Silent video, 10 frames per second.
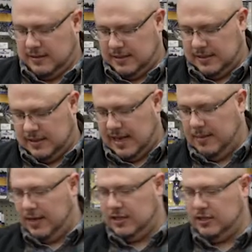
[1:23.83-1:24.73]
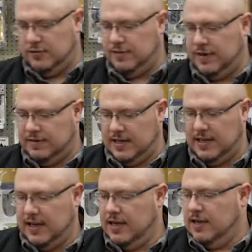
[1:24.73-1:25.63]
This is a MS 250,
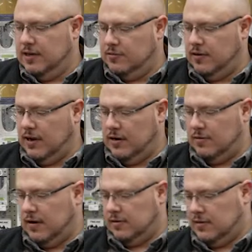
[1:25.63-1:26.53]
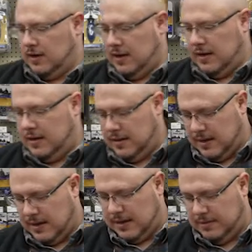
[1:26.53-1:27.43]
great all-around saw.
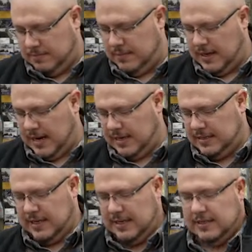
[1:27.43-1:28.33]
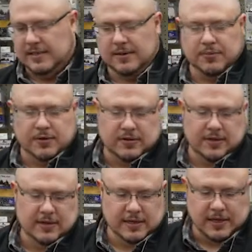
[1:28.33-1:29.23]
It has a simple
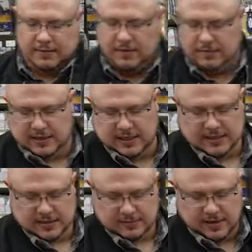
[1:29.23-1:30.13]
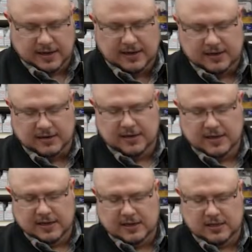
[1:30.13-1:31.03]
cover release right here,
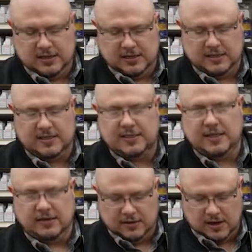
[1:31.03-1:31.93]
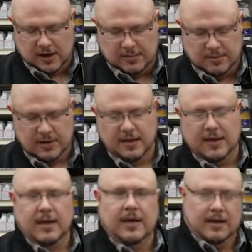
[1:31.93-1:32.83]
just this little knob.
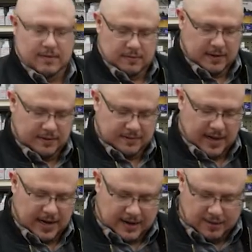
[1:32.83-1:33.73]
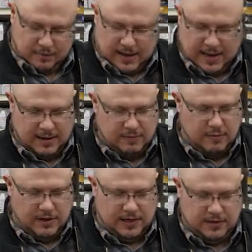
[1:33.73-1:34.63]
We lift that out of the way, and when
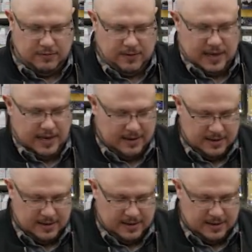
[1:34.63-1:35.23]
we do that,